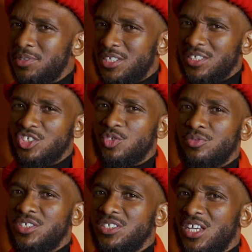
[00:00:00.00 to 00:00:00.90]
because it's
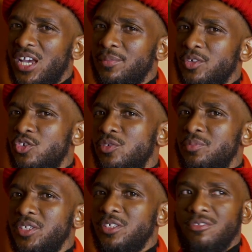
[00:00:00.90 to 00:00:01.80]
springtime, they're gonna
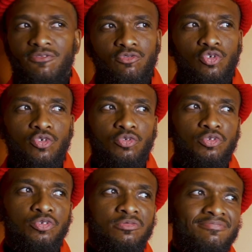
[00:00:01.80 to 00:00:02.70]
be
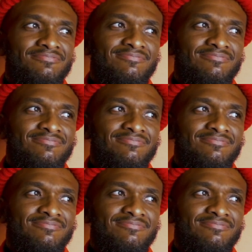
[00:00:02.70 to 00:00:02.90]
floral,